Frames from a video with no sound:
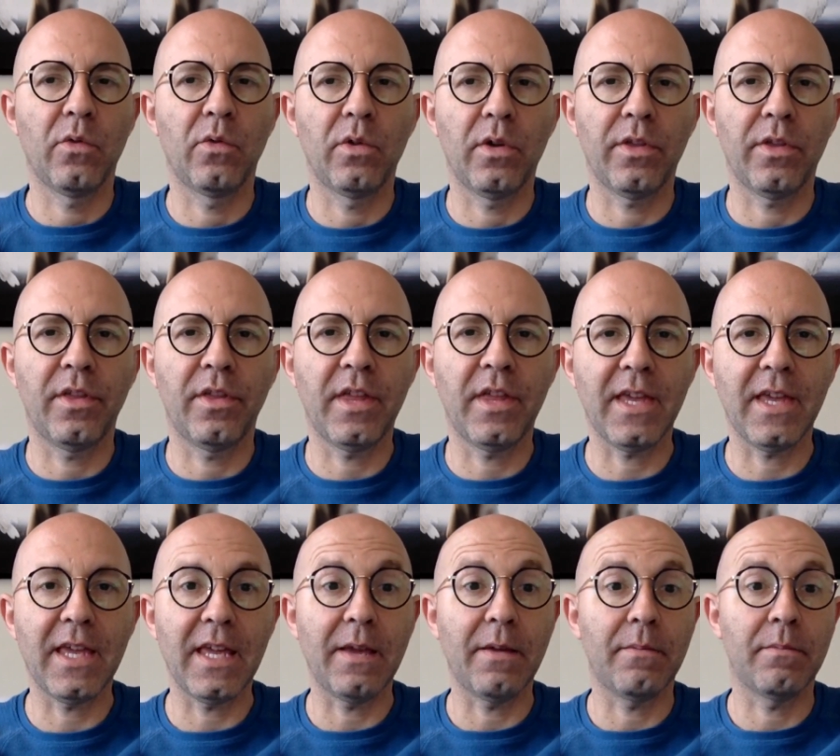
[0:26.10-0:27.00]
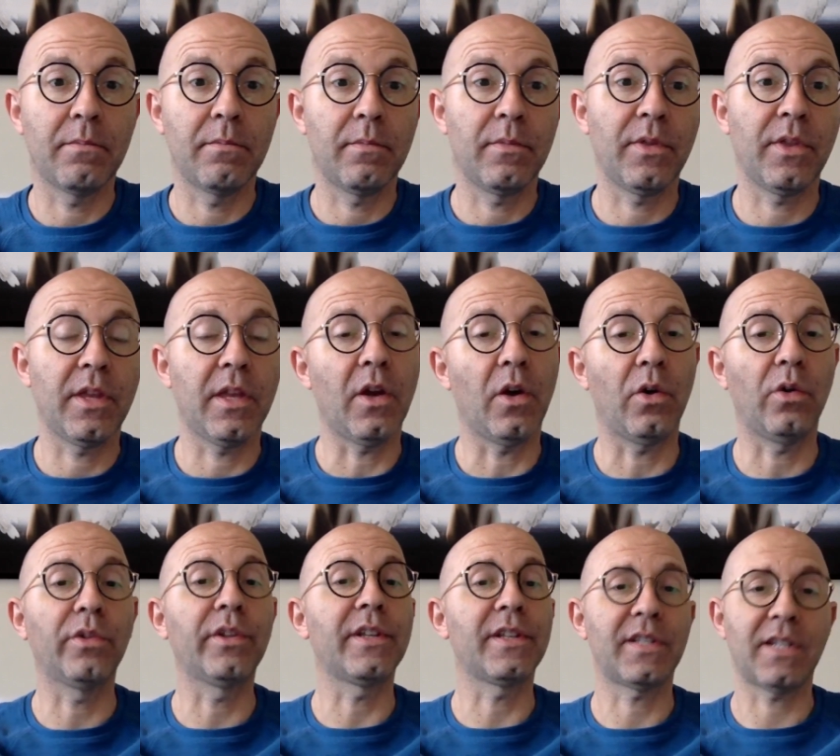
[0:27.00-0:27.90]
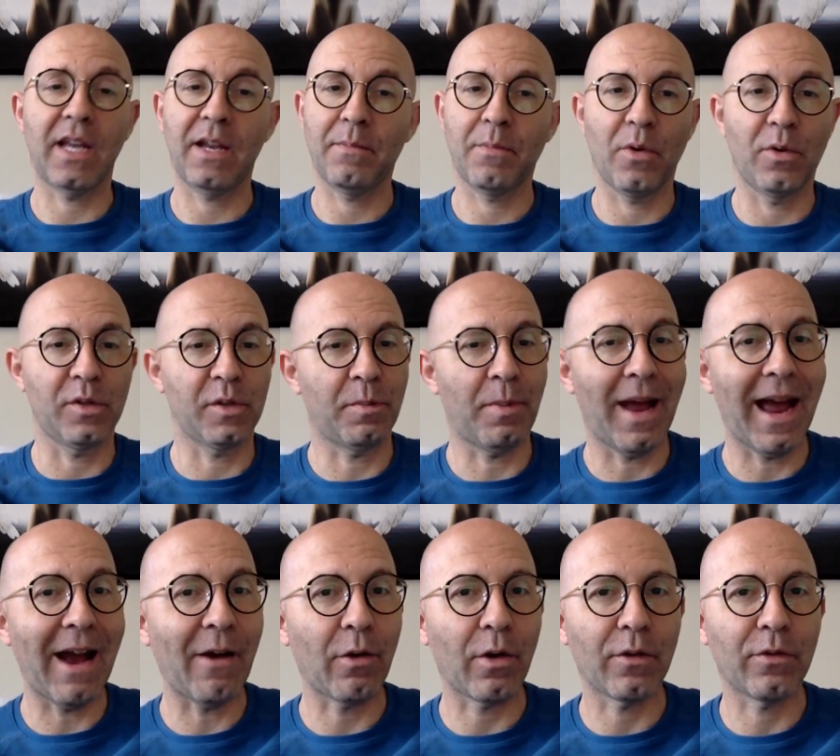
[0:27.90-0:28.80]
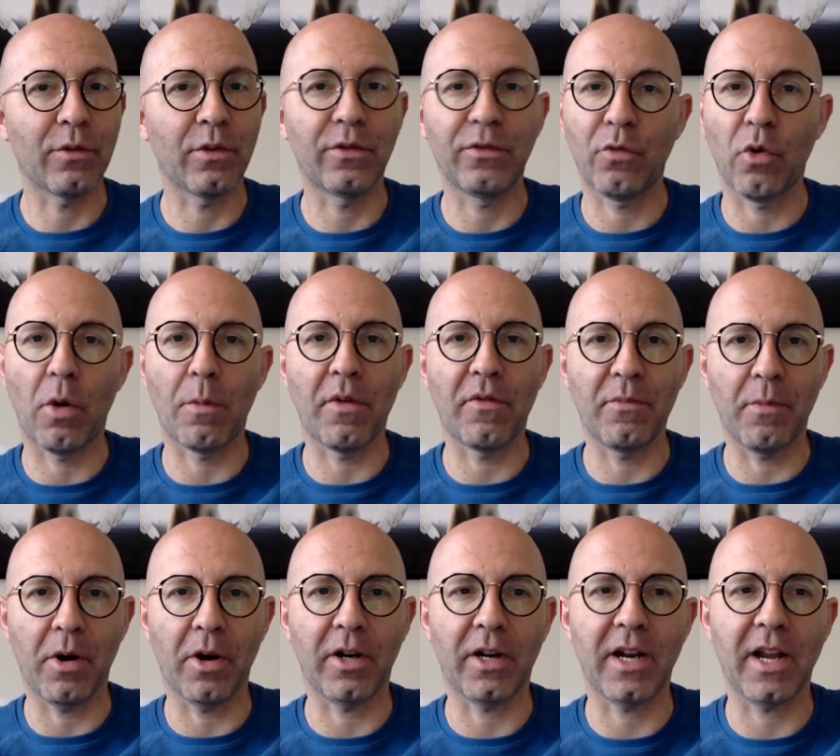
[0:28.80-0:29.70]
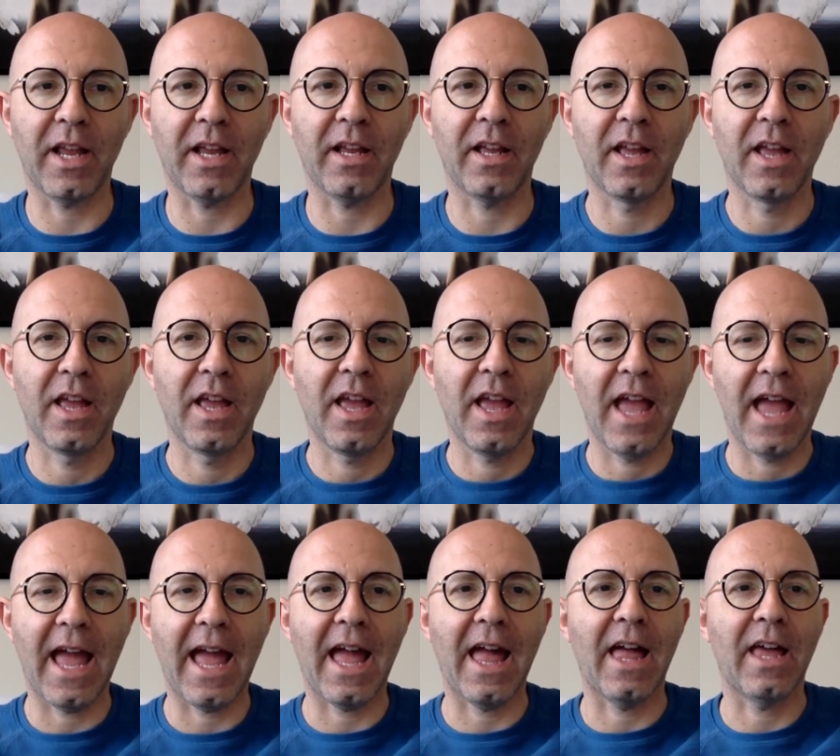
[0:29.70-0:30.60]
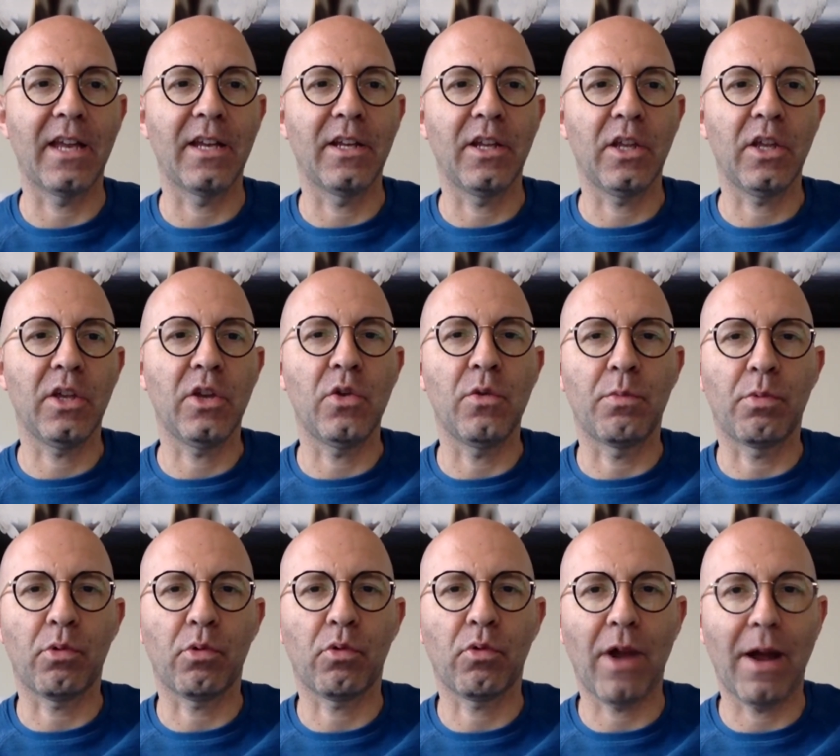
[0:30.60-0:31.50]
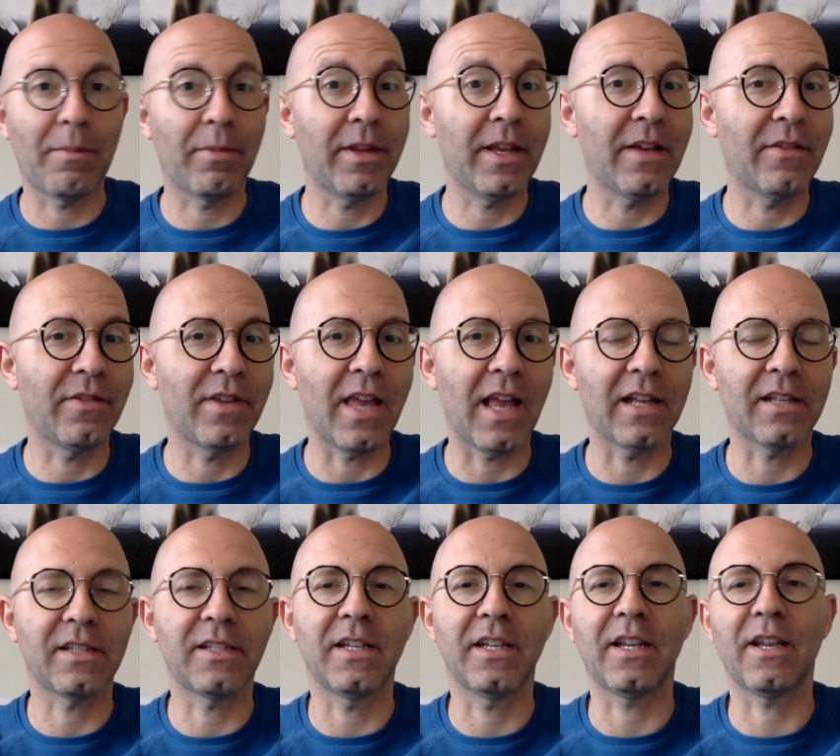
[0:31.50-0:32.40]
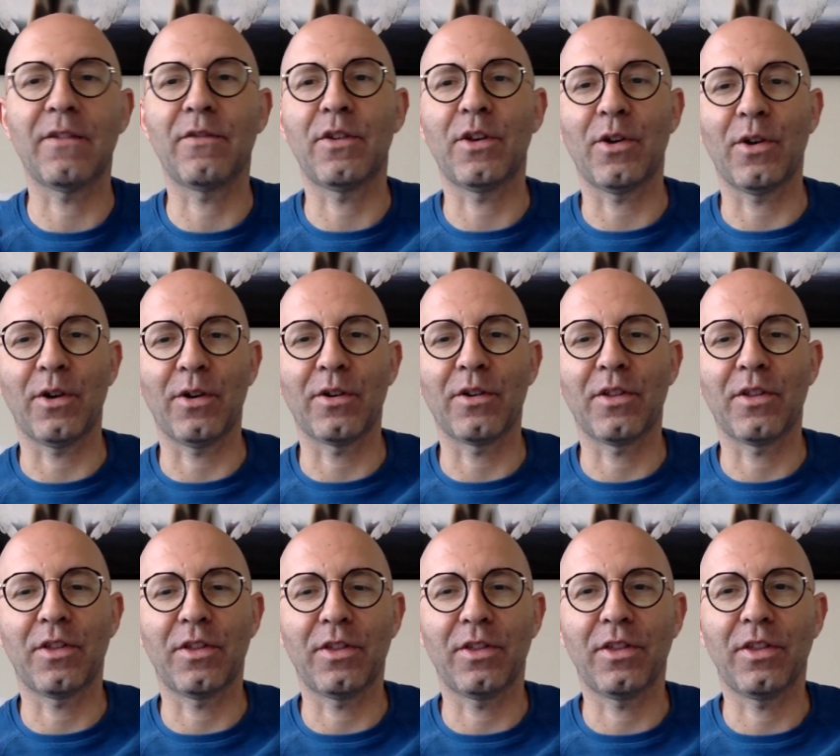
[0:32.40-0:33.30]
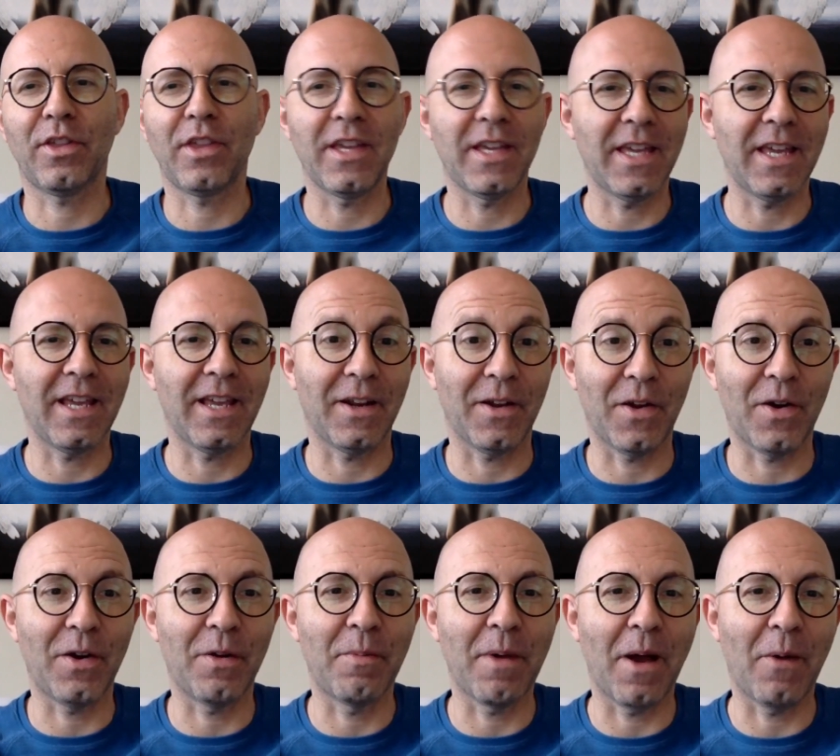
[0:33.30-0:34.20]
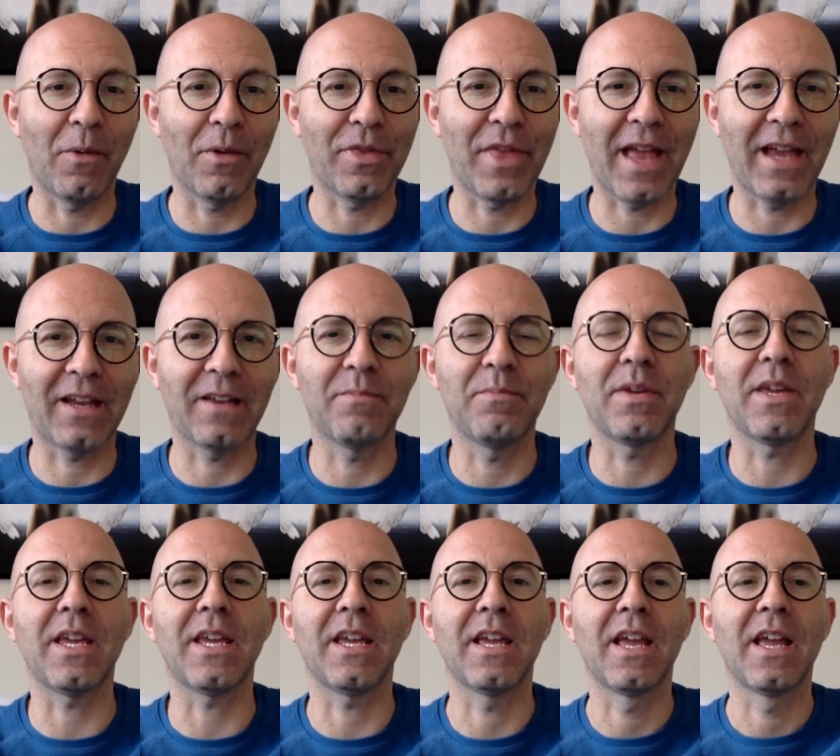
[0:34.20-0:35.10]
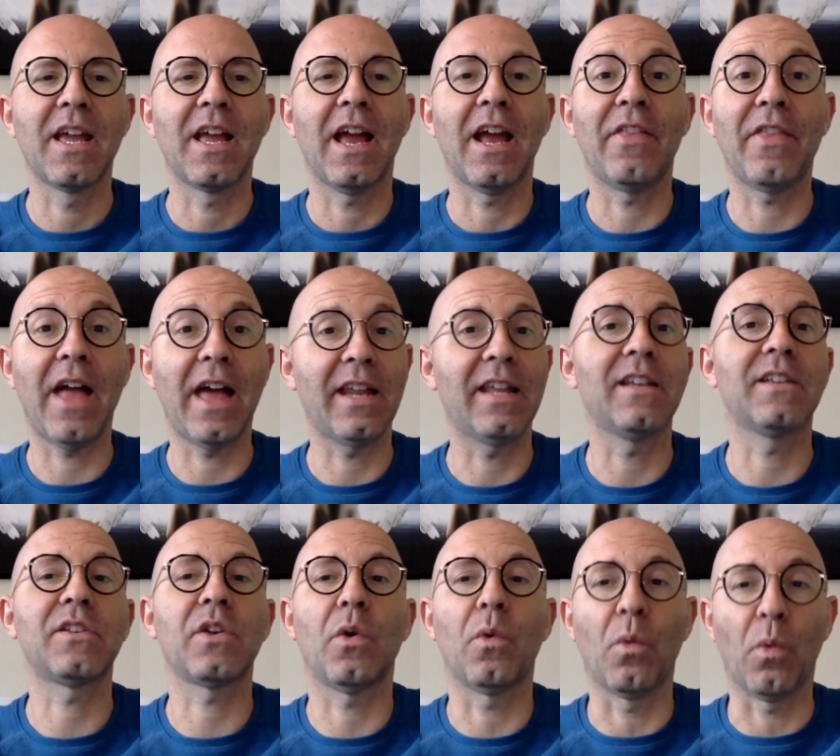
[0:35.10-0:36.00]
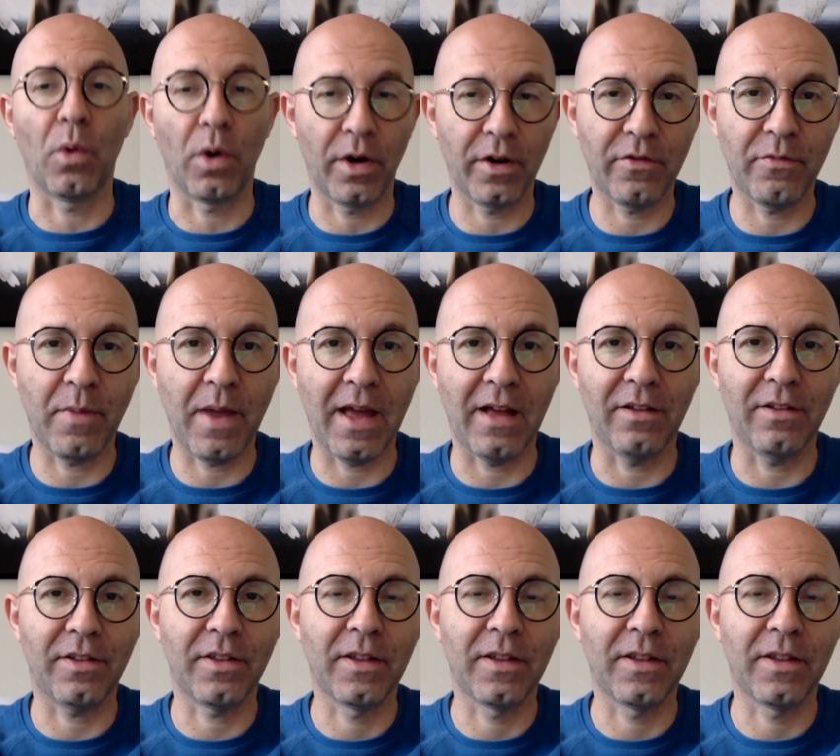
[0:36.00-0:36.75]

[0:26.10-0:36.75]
the oldest and most powerful form of marketing, and you probably have guessed it if you're thinking at all about what that could be, and that is word of mouth.